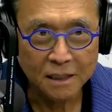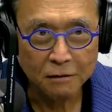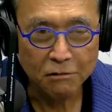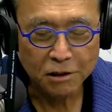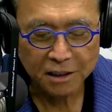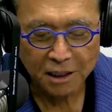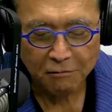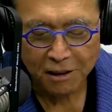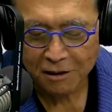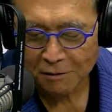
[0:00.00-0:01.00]
on the Rich Dad
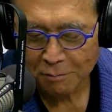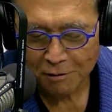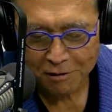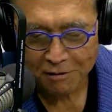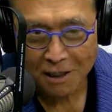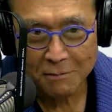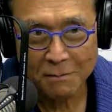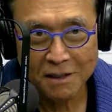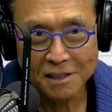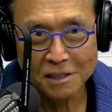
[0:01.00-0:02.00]
Radio program, I
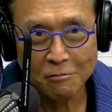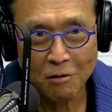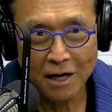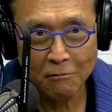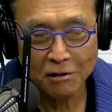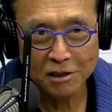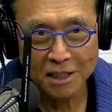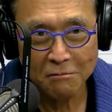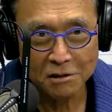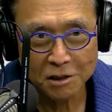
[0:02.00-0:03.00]
mean, this is why Rich
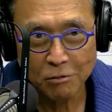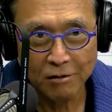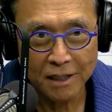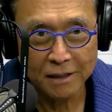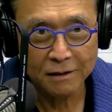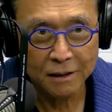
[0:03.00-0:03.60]
Dad was created.